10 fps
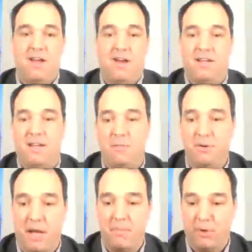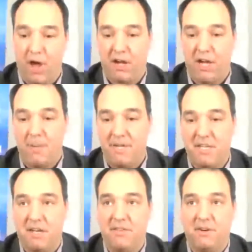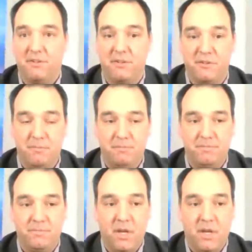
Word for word: All right, I put a comment on there on YouTube.